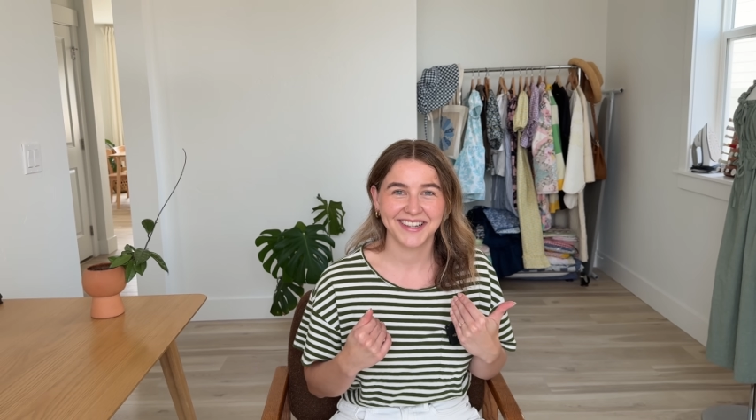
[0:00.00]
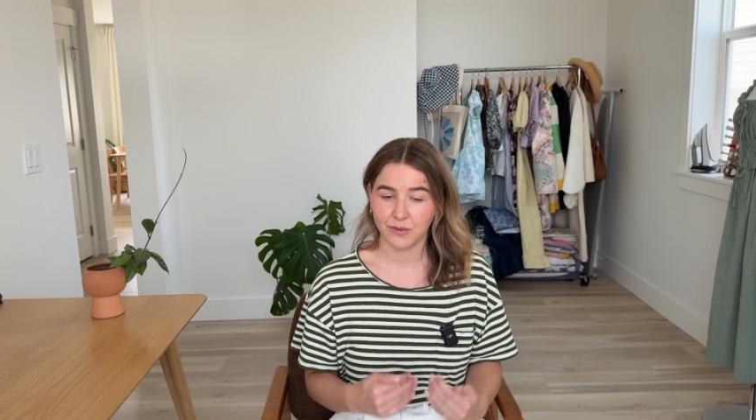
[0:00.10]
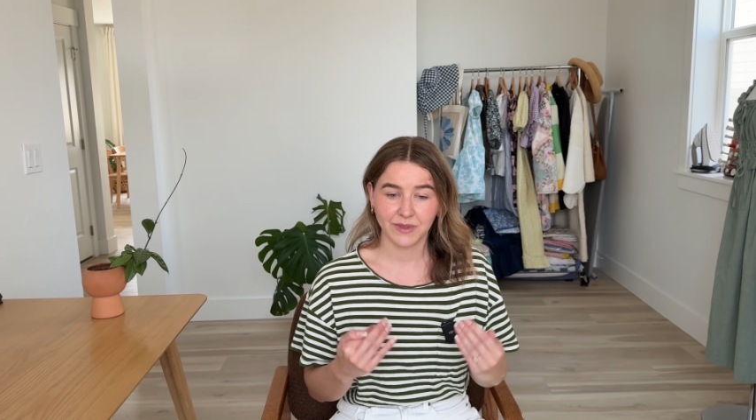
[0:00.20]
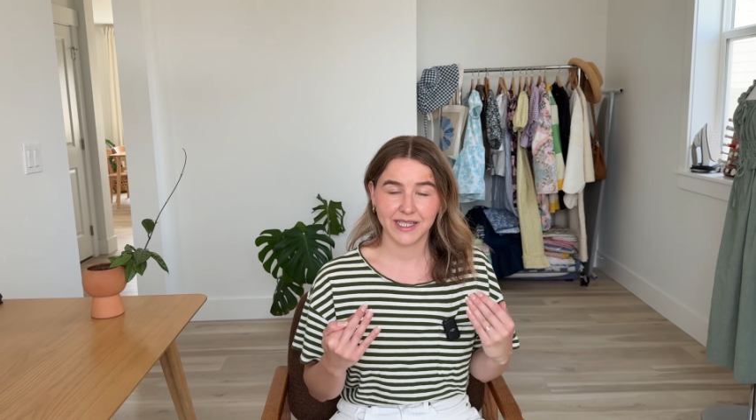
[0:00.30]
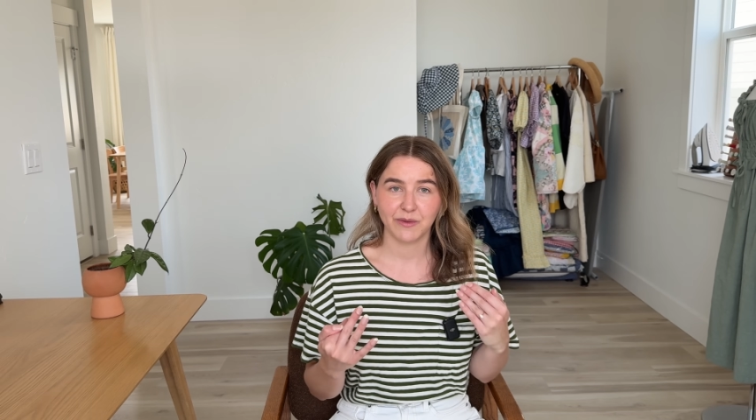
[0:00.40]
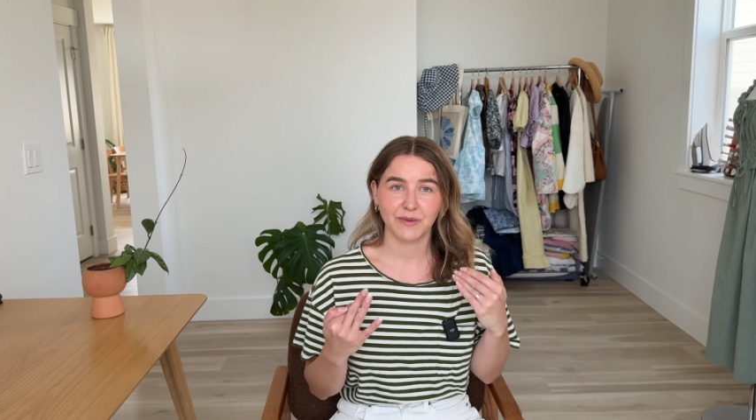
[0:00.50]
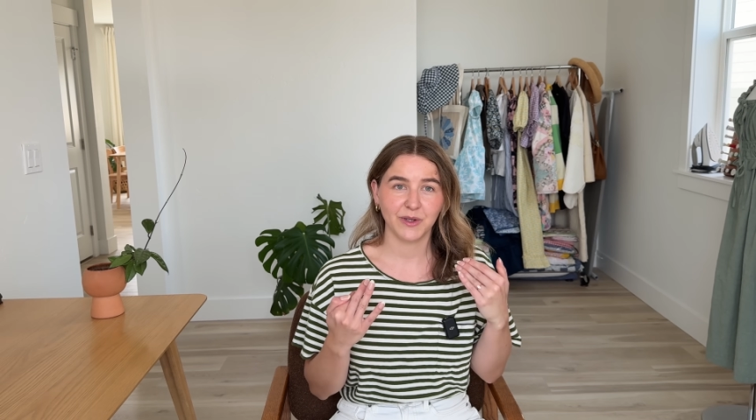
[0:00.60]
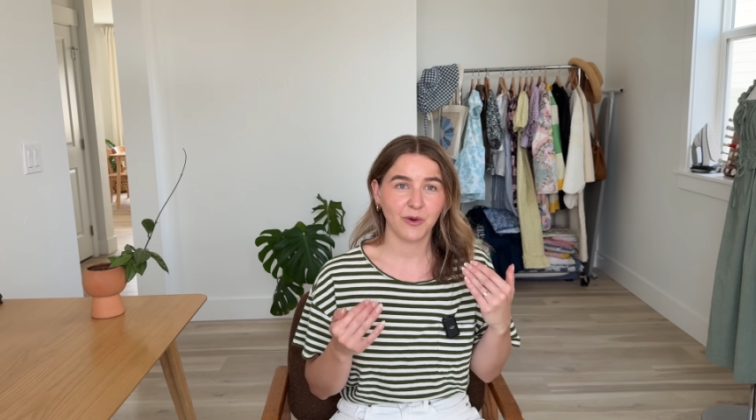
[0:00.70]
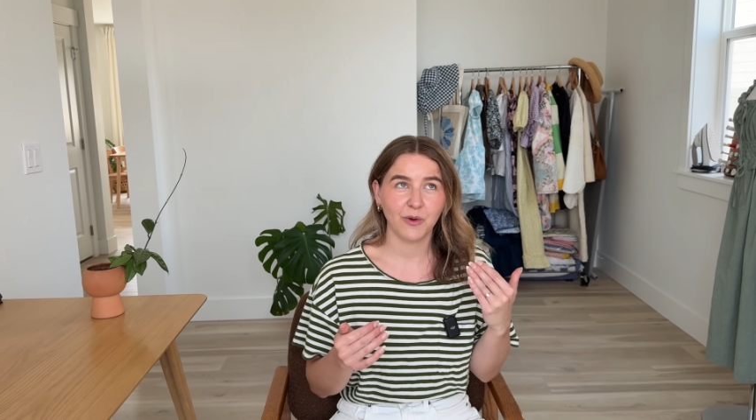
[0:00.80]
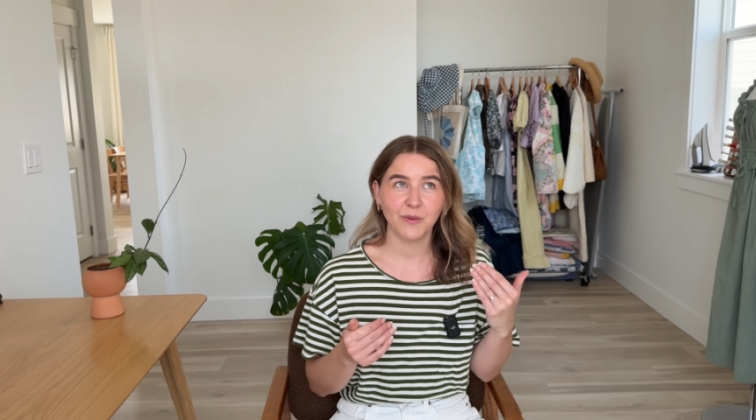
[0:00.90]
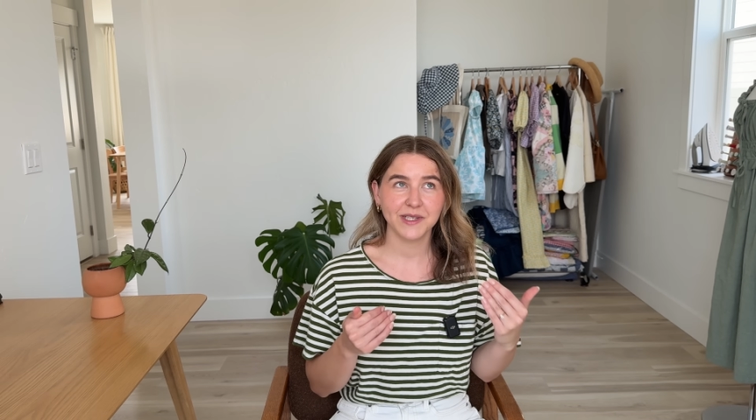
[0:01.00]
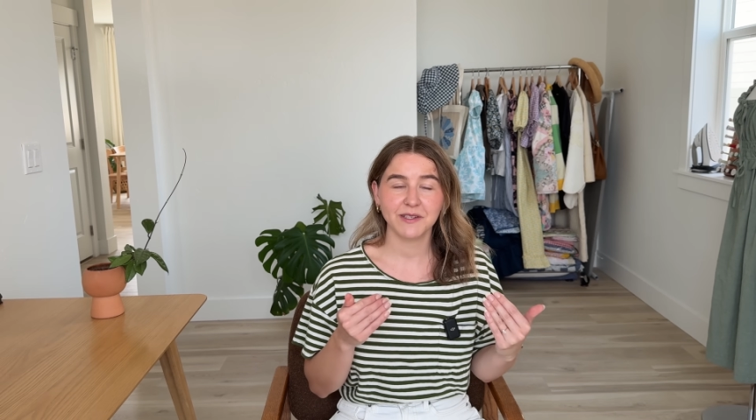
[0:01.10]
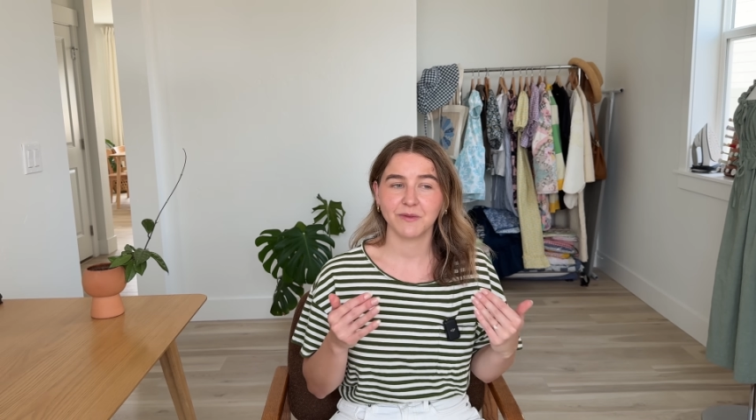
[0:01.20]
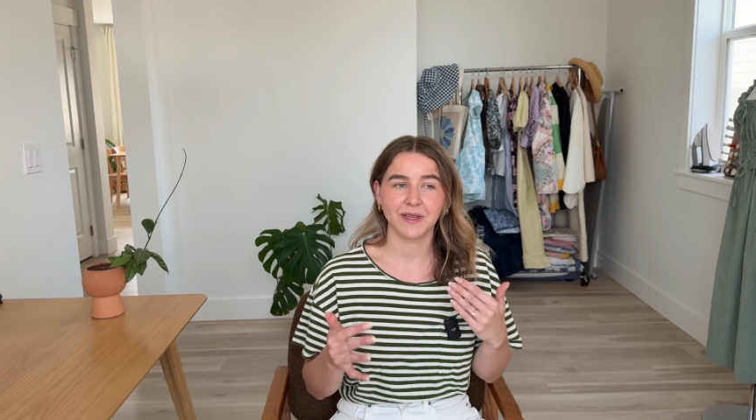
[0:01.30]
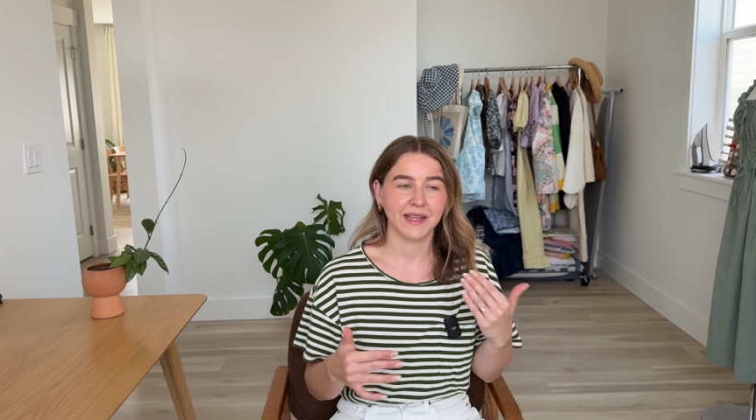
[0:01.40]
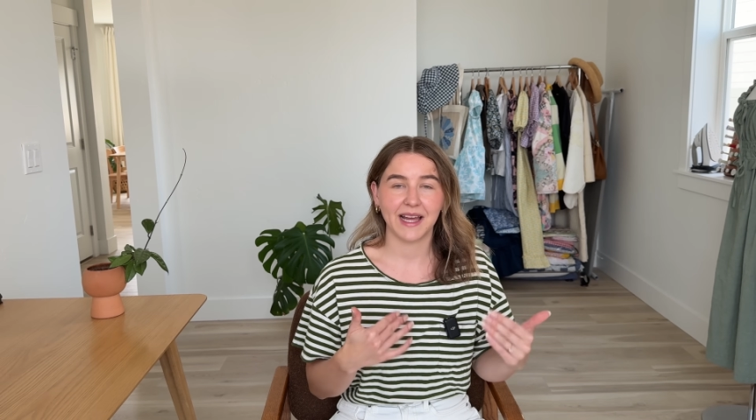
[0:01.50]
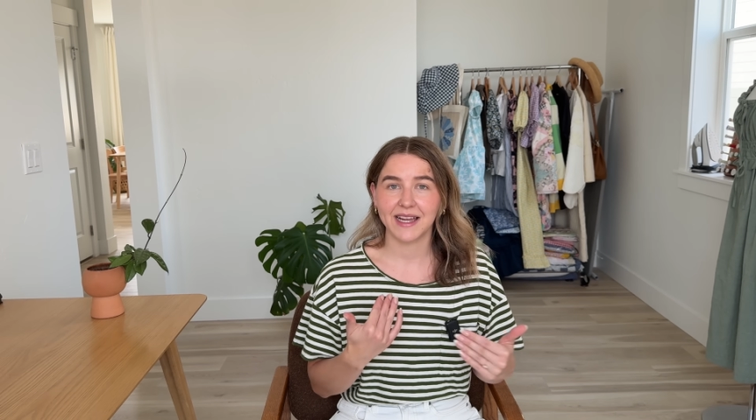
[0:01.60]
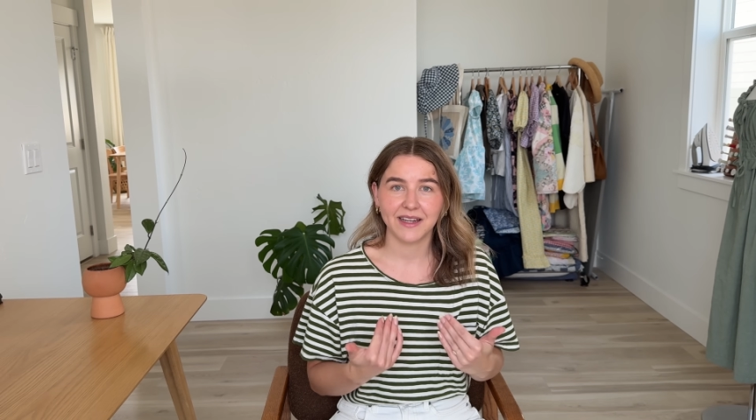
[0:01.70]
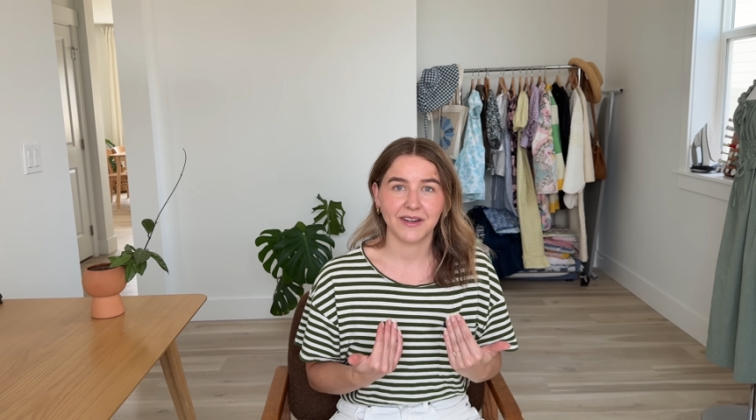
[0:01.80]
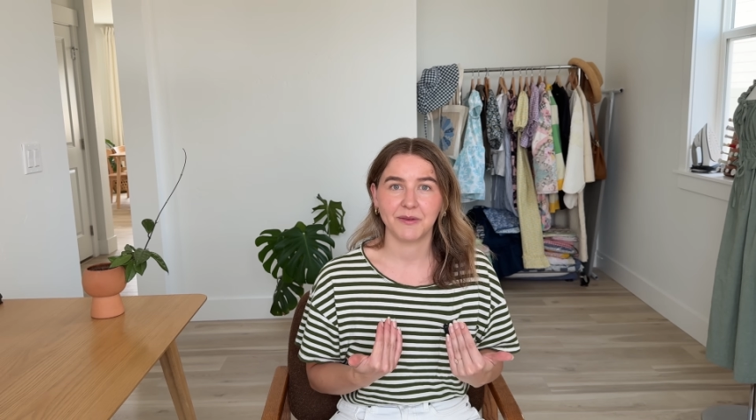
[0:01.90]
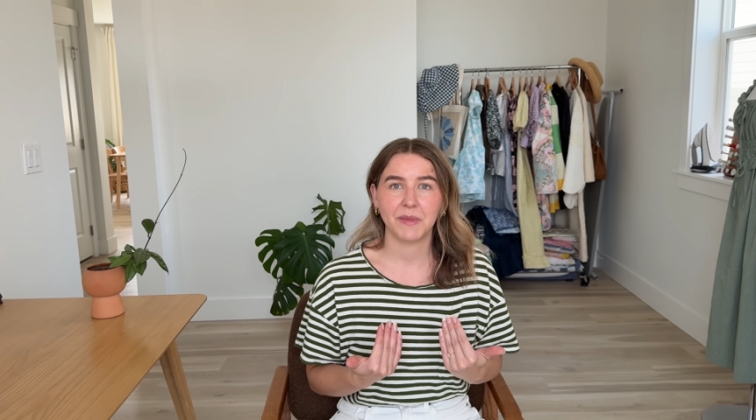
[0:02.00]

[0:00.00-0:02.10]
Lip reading: was that Nicole wasn't relying on